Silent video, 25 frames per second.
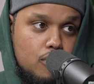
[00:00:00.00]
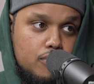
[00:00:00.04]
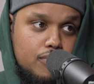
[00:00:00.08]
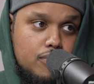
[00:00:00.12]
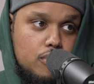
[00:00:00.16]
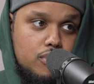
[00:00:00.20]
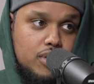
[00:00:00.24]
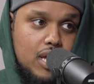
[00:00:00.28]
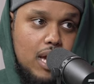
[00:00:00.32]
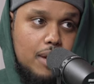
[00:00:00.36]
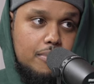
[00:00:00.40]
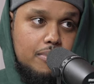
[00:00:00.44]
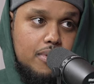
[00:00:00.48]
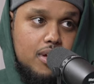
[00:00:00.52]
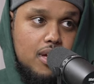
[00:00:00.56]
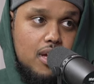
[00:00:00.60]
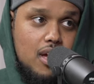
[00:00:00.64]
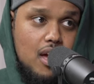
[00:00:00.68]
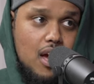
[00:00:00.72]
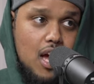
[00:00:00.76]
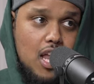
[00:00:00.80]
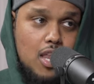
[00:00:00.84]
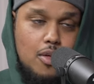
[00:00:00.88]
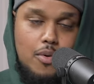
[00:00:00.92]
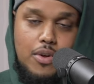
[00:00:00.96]
full time.
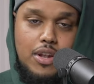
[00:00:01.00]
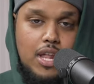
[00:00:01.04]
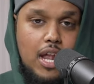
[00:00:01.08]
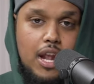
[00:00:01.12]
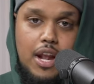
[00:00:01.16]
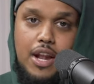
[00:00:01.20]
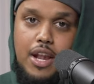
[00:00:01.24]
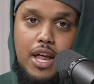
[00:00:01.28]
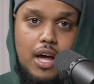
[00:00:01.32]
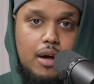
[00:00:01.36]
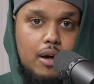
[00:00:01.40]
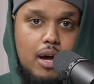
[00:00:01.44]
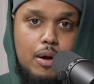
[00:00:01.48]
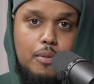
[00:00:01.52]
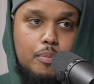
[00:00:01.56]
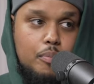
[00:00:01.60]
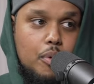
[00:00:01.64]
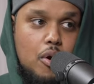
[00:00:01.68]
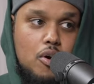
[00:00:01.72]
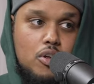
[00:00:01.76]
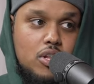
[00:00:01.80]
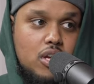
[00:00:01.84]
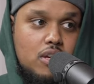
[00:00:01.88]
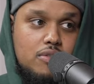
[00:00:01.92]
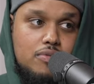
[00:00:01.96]
And he went, no, I
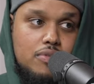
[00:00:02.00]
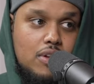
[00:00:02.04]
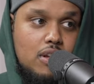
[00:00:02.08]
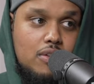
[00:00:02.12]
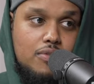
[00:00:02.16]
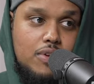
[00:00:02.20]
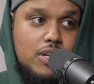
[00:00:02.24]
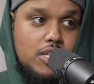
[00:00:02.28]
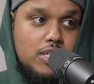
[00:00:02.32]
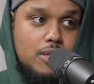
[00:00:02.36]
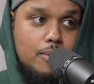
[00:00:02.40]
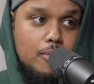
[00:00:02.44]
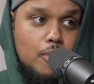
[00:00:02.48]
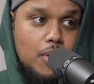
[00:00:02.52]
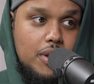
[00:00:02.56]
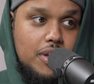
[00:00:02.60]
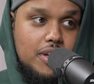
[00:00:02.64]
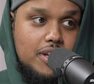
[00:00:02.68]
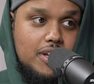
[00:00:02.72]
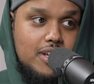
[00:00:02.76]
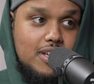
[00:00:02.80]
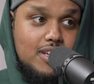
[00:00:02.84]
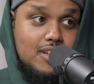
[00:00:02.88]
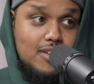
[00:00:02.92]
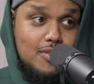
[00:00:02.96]
prioritize Philly number one.
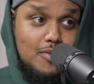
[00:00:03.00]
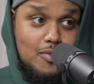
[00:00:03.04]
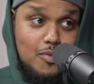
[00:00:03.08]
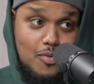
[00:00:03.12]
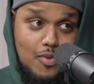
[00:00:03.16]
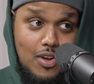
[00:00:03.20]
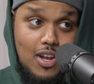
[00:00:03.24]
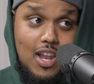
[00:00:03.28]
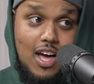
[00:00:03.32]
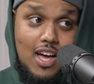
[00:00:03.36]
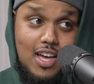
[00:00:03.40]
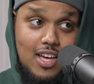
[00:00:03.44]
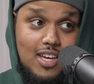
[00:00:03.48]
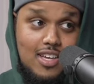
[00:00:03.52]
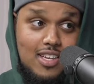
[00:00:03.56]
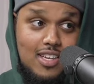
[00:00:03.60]
Wallah.